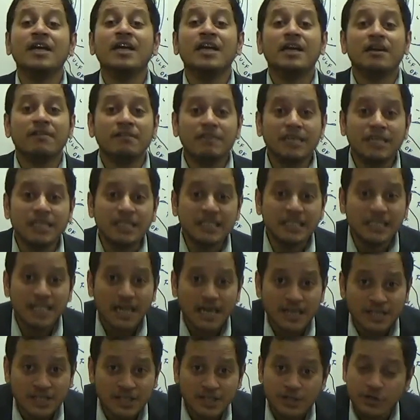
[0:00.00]
We did that
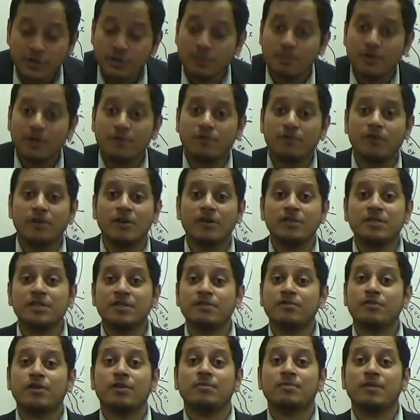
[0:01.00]
in geomorphology
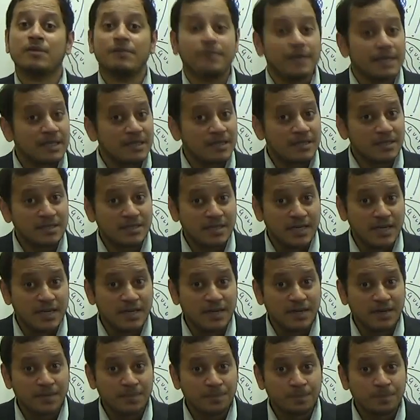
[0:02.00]
from the Wegener's theory.